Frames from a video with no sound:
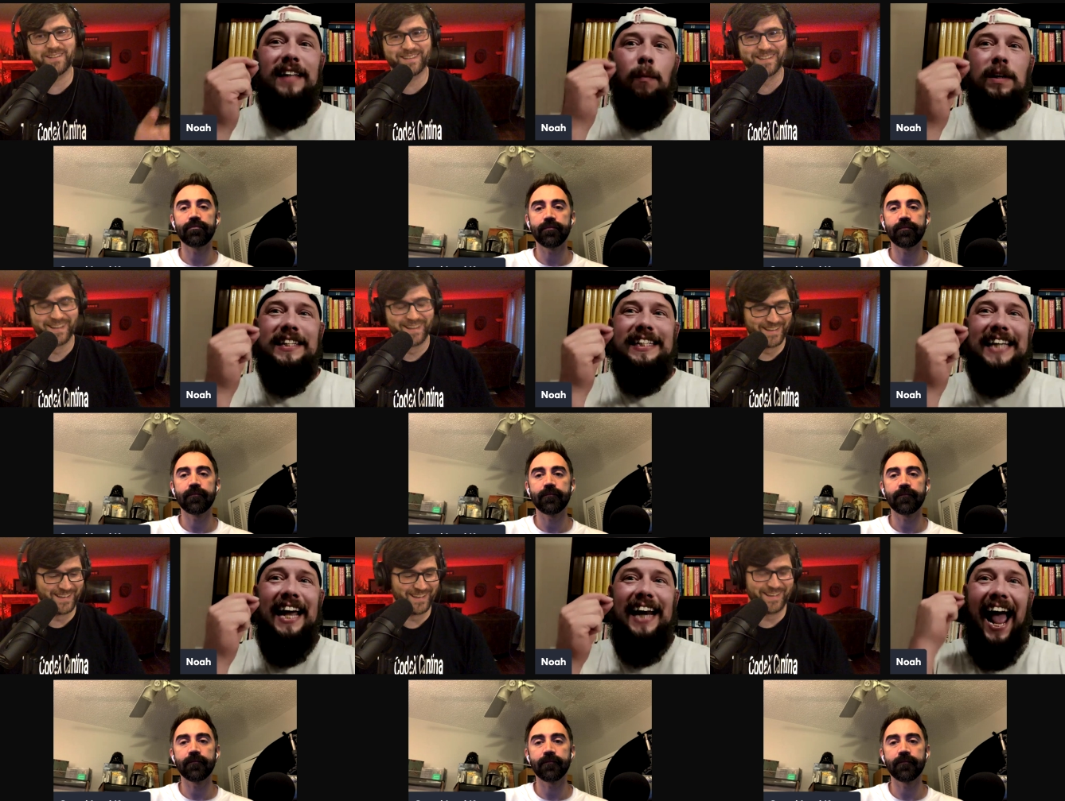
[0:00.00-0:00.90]
Speaker 1: that was
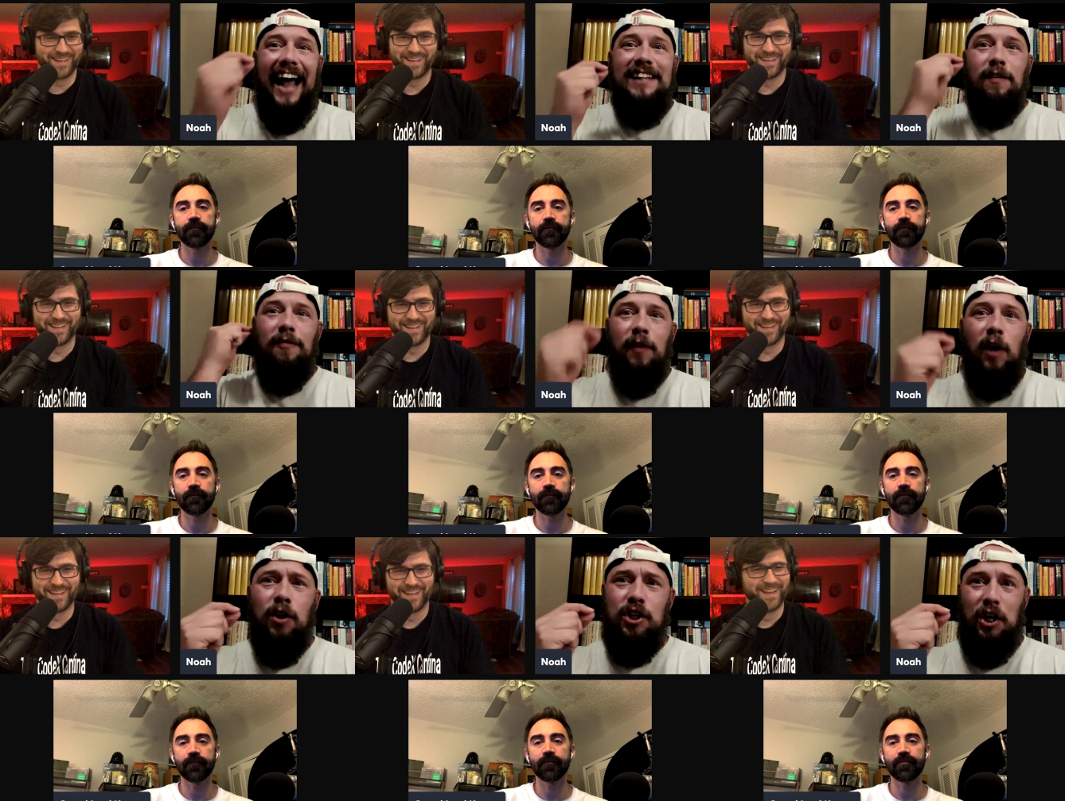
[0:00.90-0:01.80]
said as a
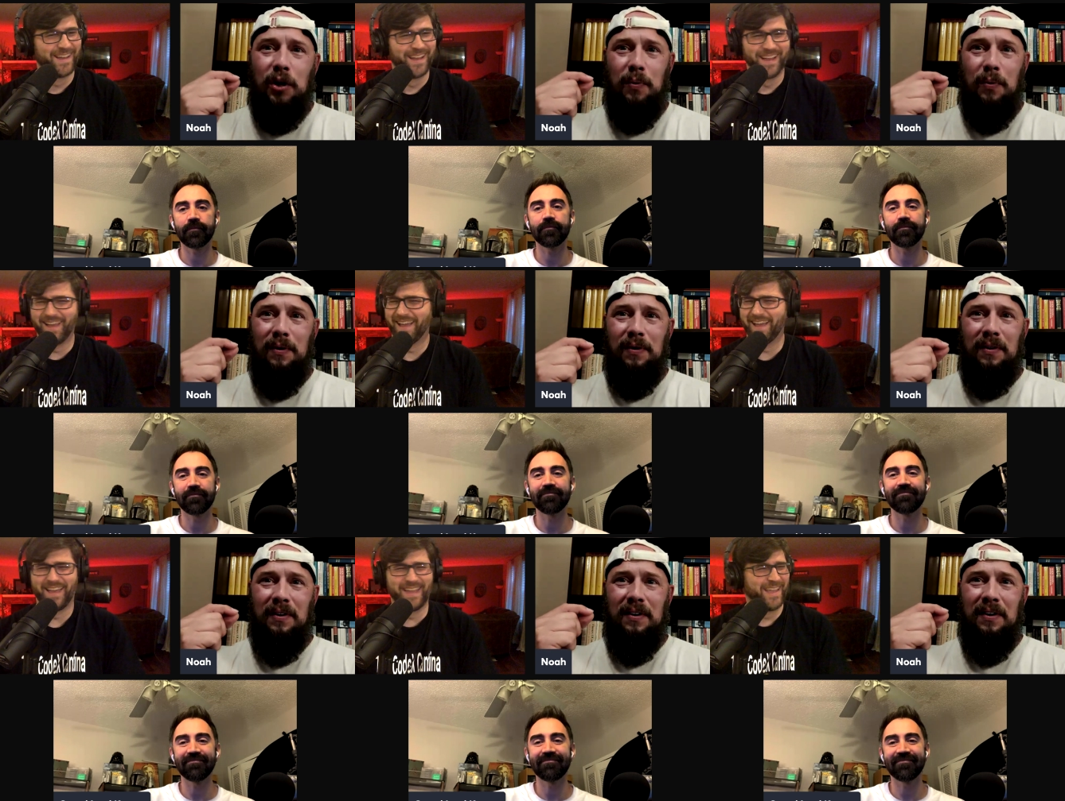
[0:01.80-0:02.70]
virtue.
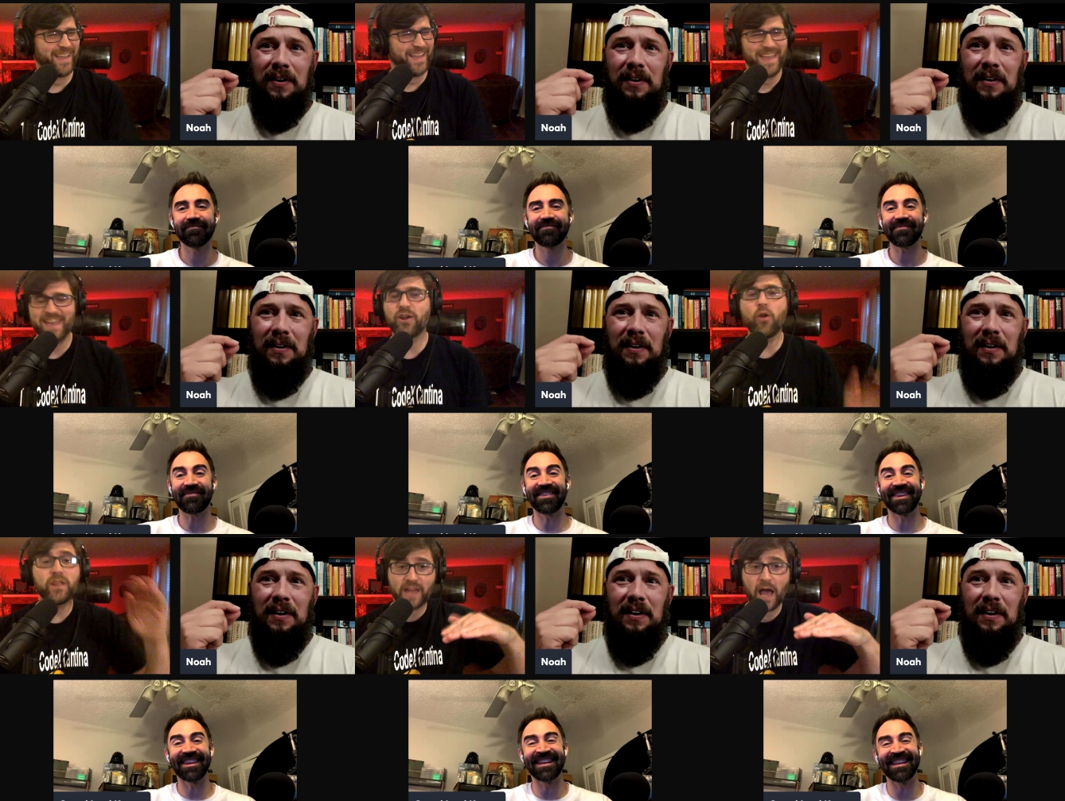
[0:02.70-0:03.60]
He
Speaker 2: totally
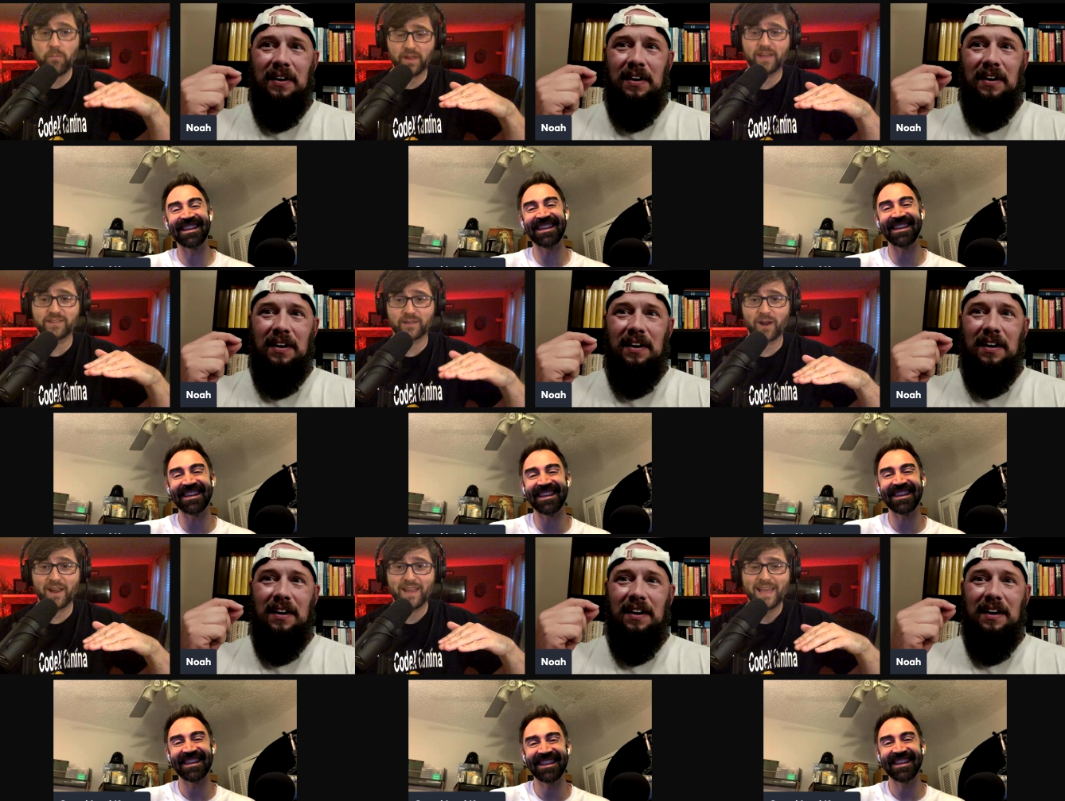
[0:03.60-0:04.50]
downplays it,
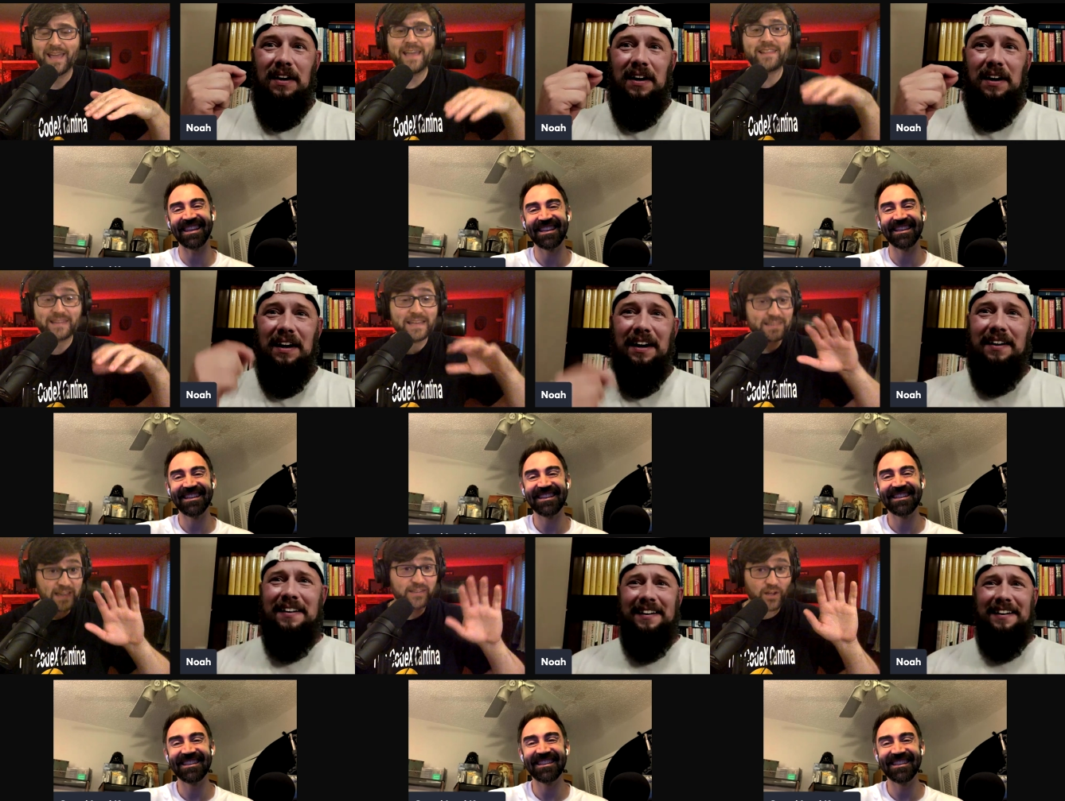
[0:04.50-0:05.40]
right? It, it,
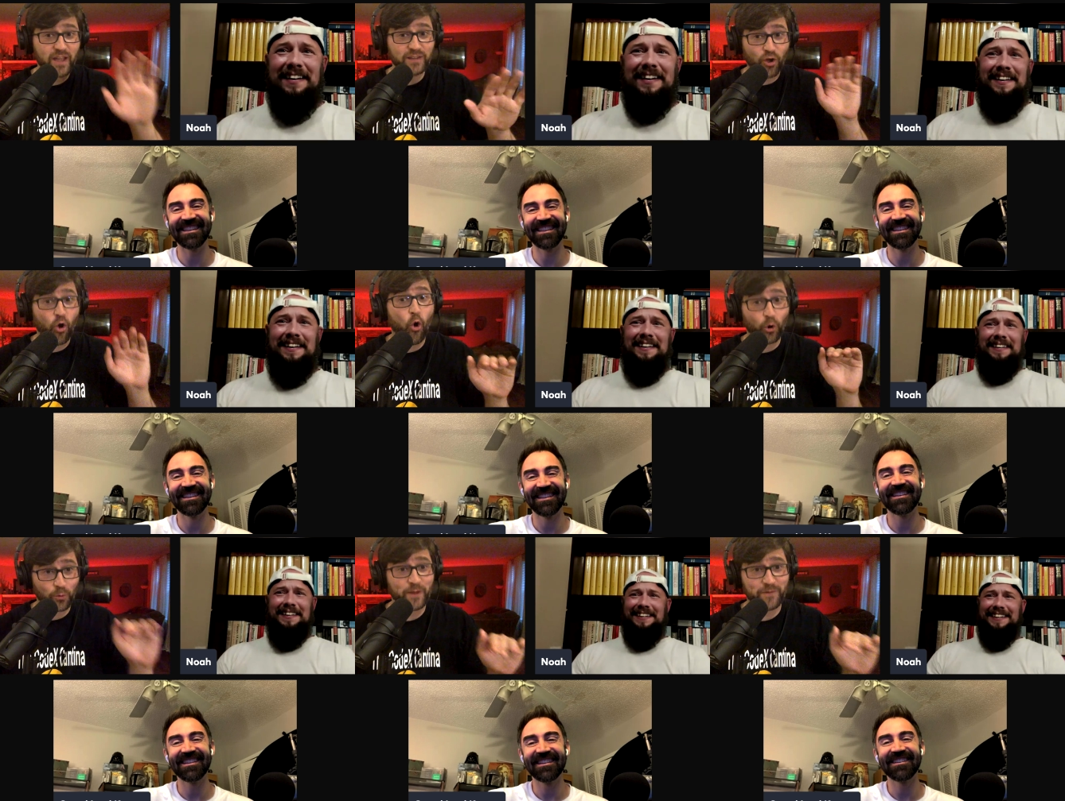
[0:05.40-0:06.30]
it's, a, it's a
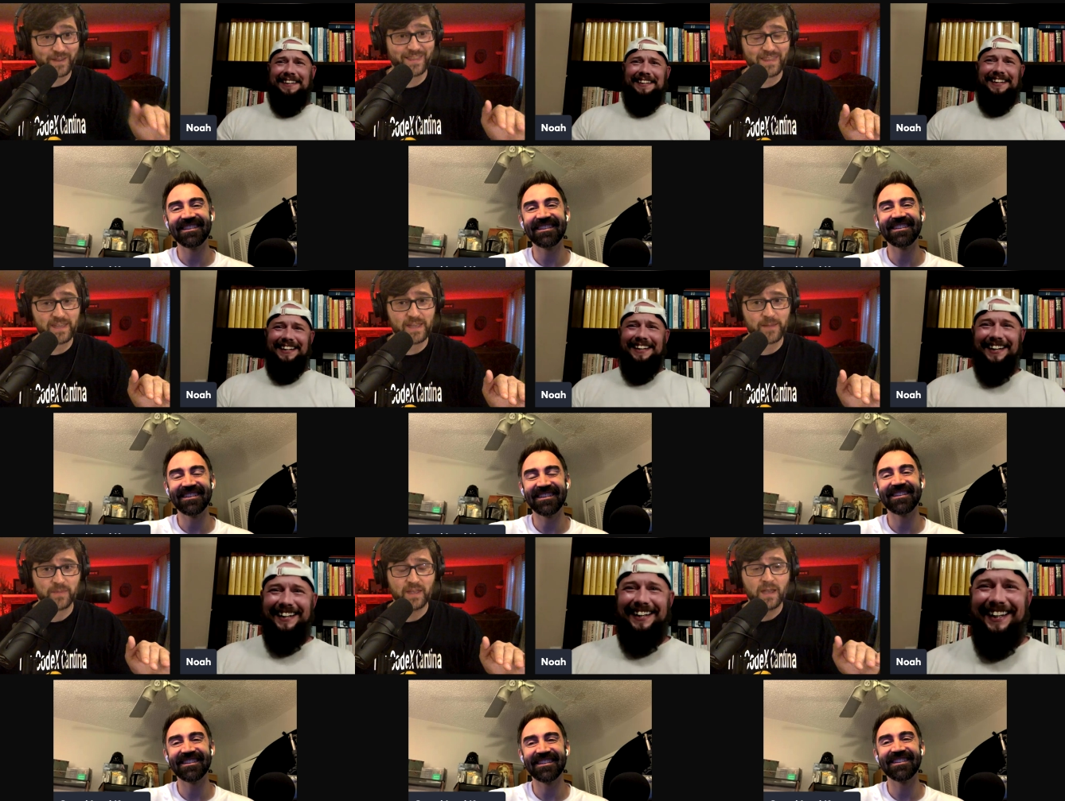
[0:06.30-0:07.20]
horrific thing.
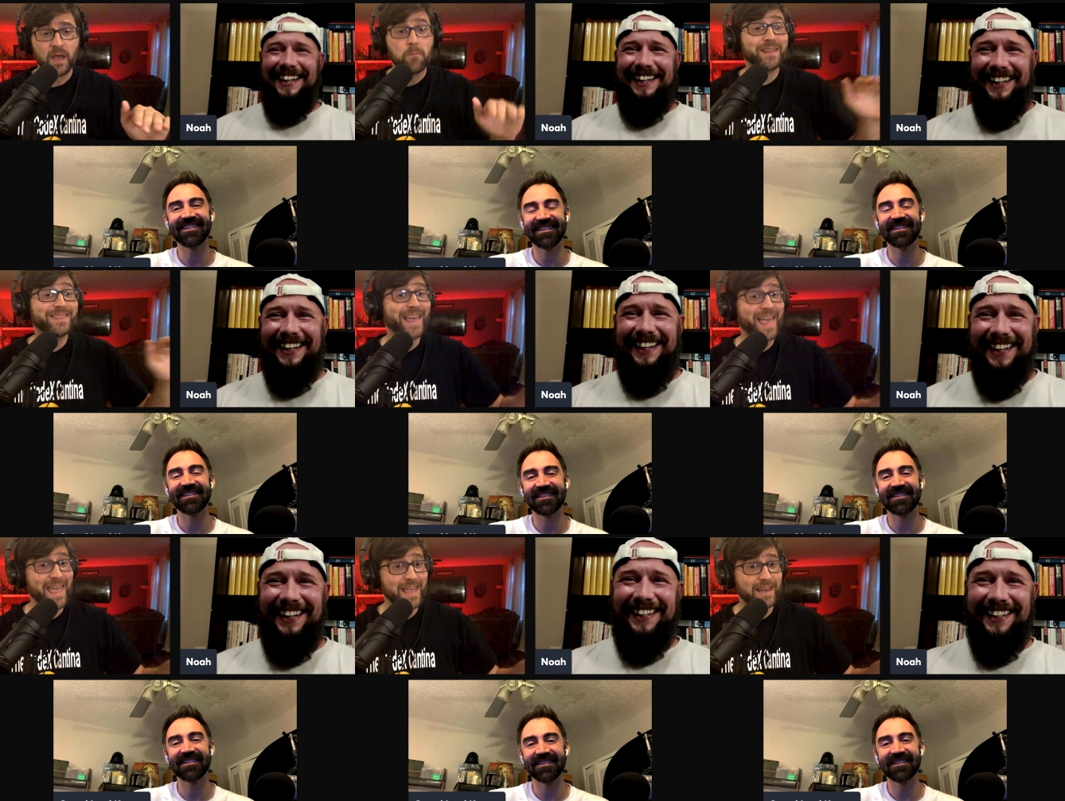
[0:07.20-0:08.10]
But
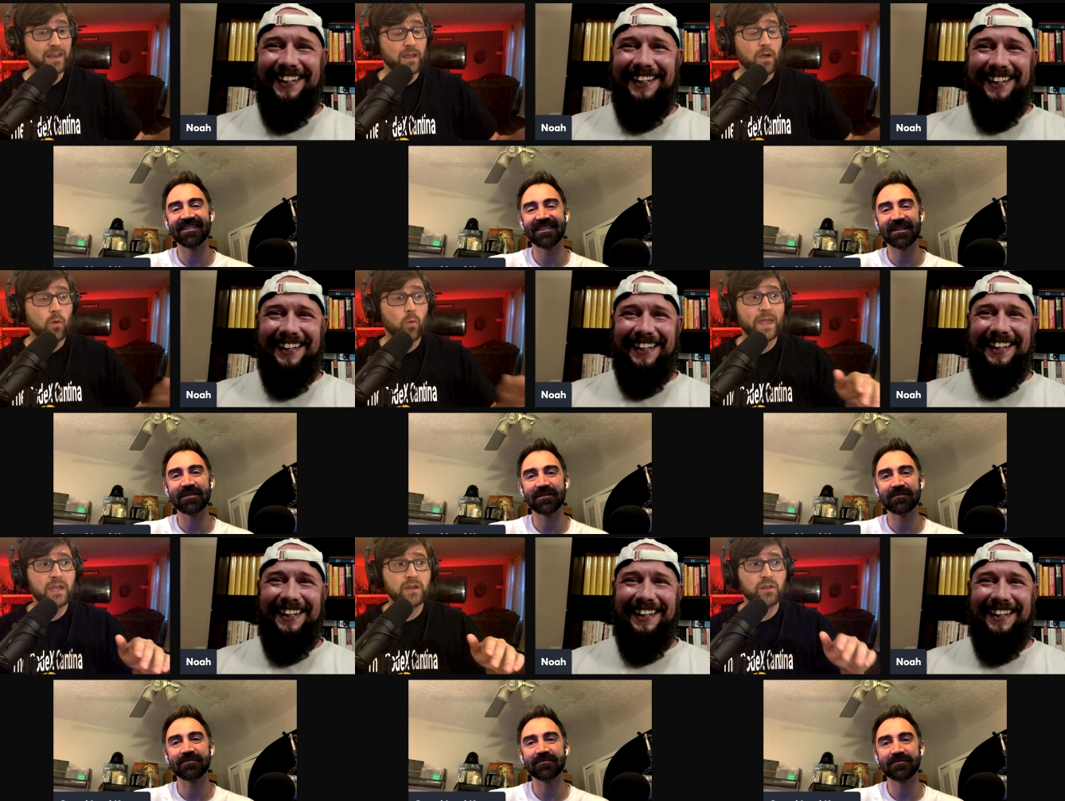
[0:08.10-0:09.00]
then when